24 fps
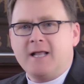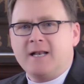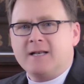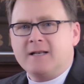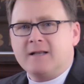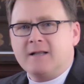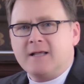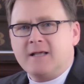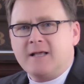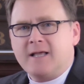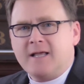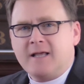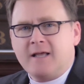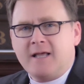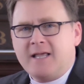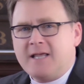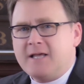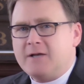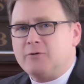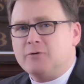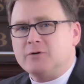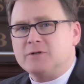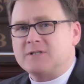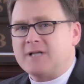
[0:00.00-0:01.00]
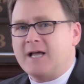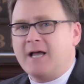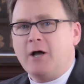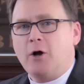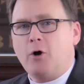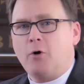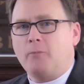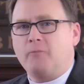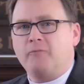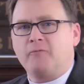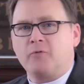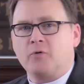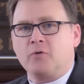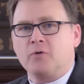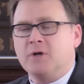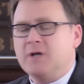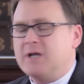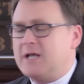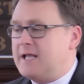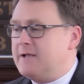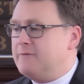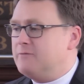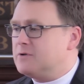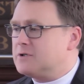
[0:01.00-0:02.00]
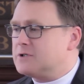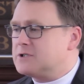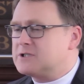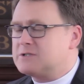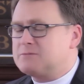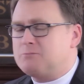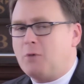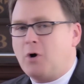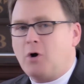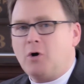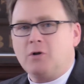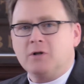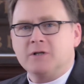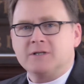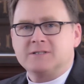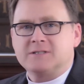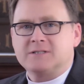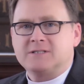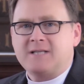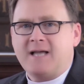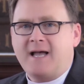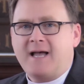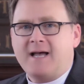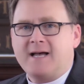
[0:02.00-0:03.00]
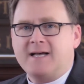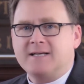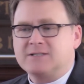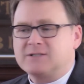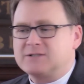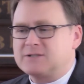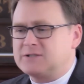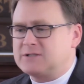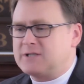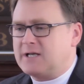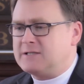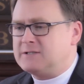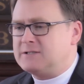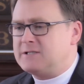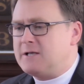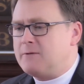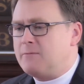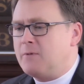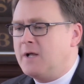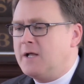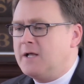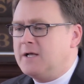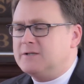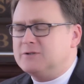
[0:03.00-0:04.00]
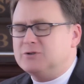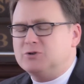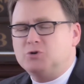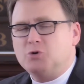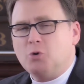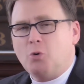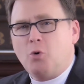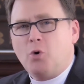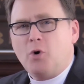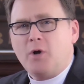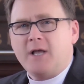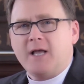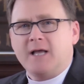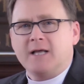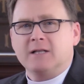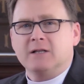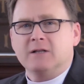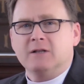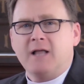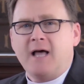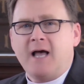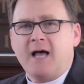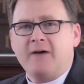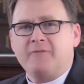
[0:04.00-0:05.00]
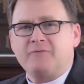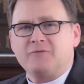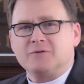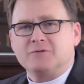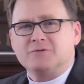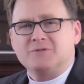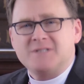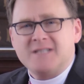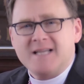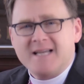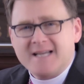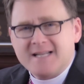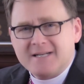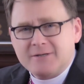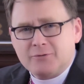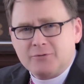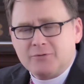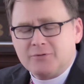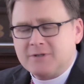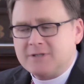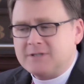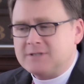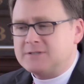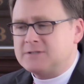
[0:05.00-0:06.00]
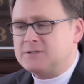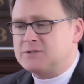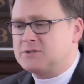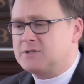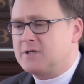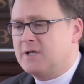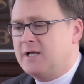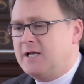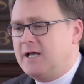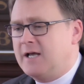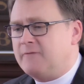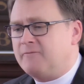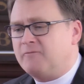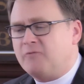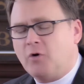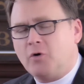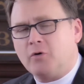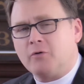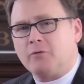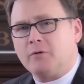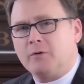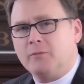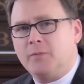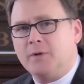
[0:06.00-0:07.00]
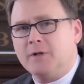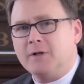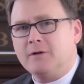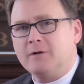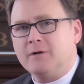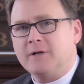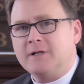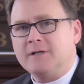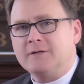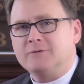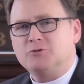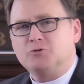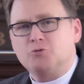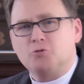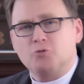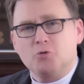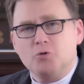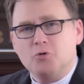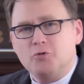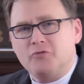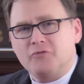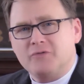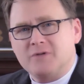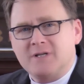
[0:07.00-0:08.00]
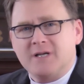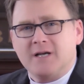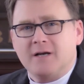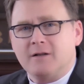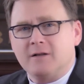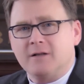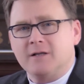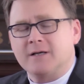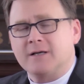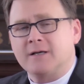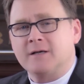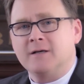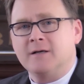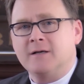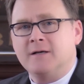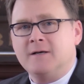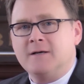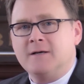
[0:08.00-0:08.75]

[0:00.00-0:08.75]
and eager to help for even the smallest tasks. I see joy and laughter, tenderness and vulnerability, truth-telling.